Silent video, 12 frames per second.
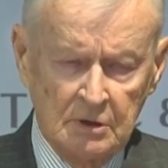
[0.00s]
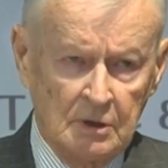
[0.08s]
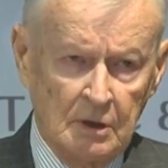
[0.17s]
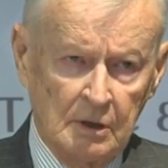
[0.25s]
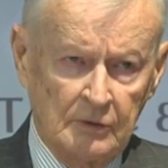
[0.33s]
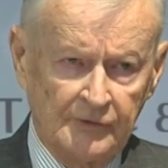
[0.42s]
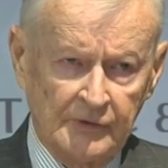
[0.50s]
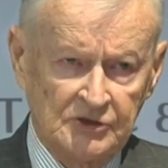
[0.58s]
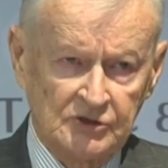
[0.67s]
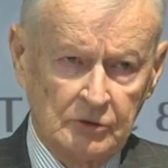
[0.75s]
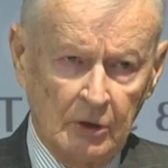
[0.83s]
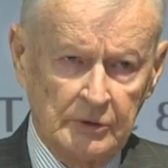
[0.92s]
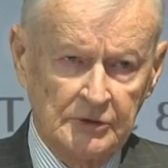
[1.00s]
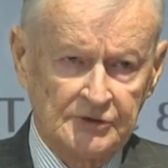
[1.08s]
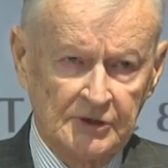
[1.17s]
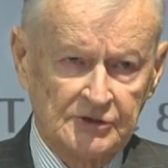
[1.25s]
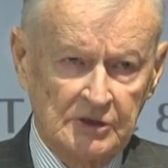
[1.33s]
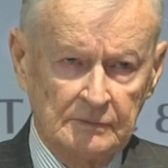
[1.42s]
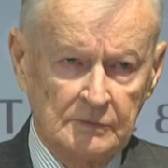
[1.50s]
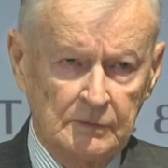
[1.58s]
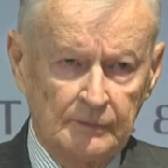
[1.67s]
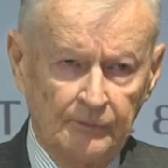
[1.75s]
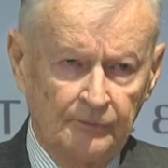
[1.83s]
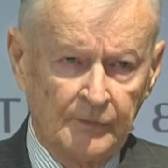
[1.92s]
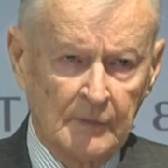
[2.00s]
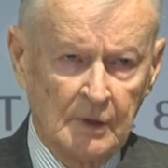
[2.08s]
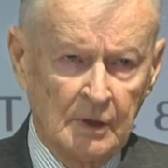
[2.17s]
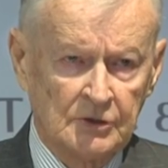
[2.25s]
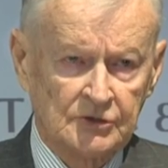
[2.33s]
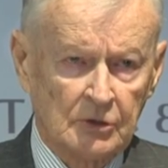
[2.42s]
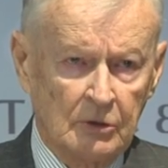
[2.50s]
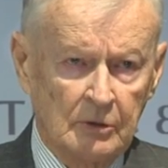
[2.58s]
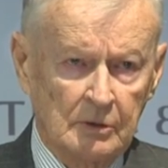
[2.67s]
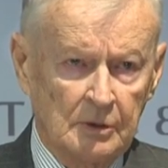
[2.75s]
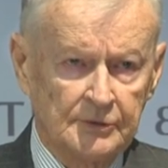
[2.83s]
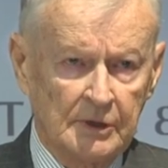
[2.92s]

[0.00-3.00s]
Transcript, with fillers: of historicism, historical